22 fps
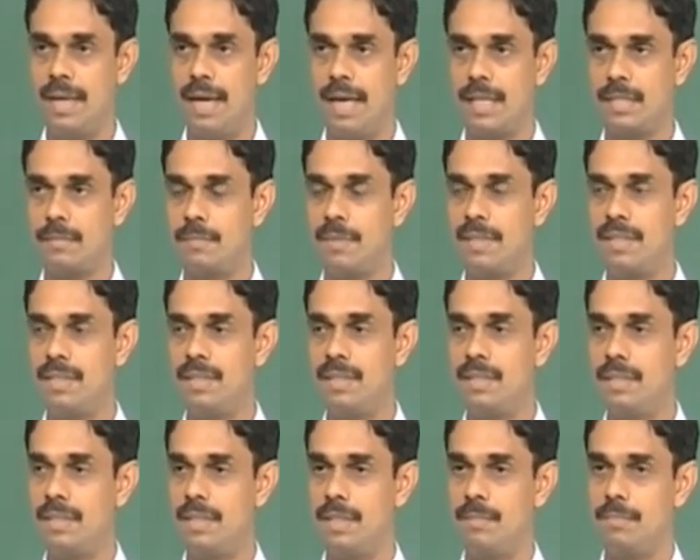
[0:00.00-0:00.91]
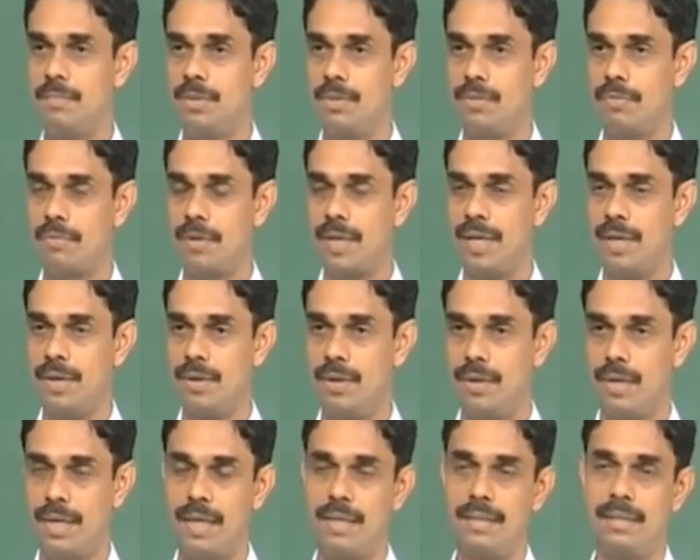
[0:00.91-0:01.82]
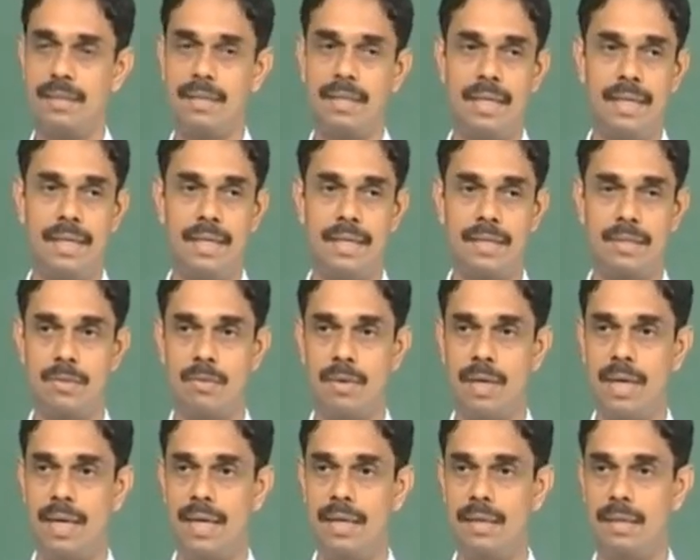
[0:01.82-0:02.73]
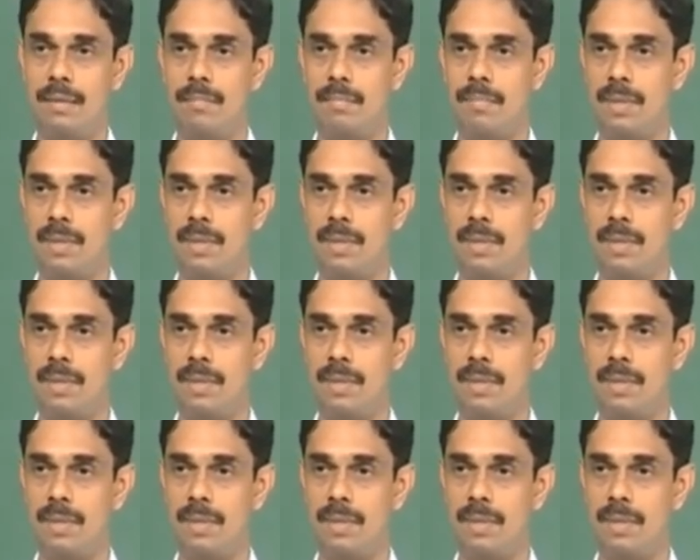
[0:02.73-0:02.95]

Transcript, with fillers: expressed in terms of k naught as kx squared